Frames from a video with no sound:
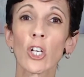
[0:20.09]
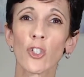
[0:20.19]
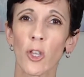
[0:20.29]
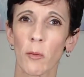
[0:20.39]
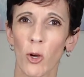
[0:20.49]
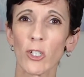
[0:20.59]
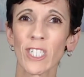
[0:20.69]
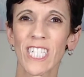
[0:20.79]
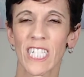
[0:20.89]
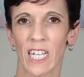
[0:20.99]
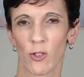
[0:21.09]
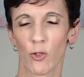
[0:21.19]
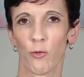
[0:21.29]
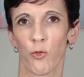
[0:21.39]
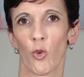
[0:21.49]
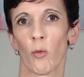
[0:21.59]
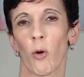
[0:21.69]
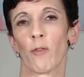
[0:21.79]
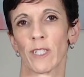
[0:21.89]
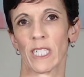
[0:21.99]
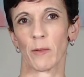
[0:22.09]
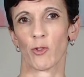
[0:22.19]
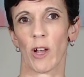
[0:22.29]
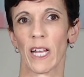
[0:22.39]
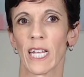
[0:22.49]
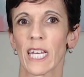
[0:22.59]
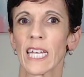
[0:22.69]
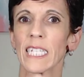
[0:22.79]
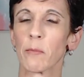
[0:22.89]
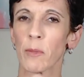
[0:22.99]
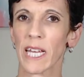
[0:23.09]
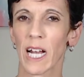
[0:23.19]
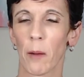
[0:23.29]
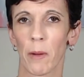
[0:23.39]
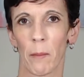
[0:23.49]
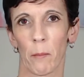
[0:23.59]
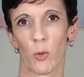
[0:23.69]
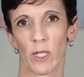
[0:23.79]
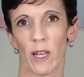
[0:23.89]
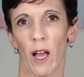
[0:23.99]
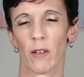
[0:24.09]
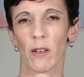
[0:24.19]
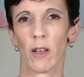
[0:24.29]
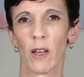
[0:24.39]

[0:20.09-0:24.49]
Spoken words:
So the most gentle form of sleep training is pick up and put down.